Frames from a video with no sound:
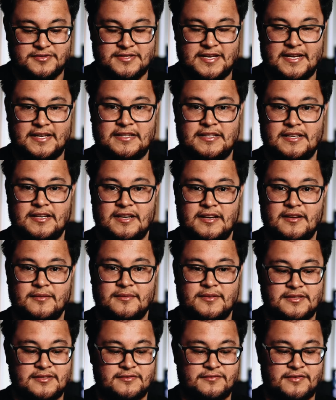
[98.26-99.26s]
you take the
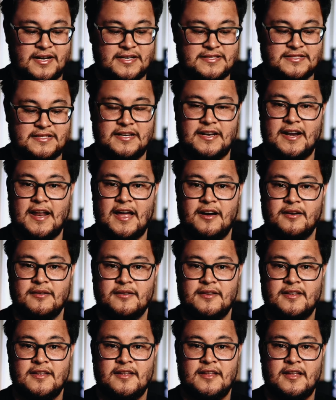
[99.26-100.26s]
device in and
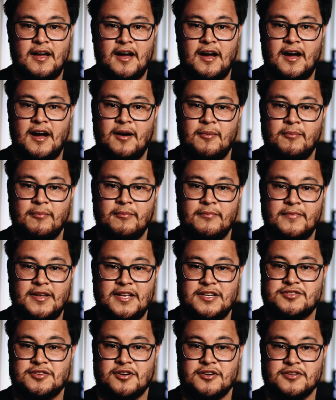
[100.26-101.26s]
out,
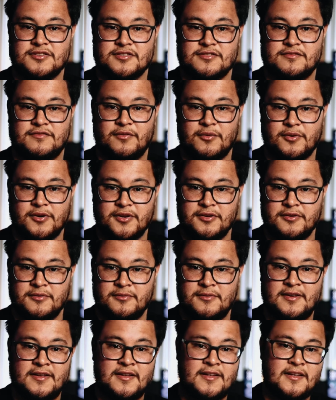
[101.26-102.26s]
it charges for
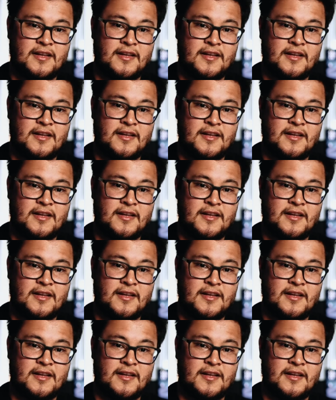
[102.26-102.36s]
you.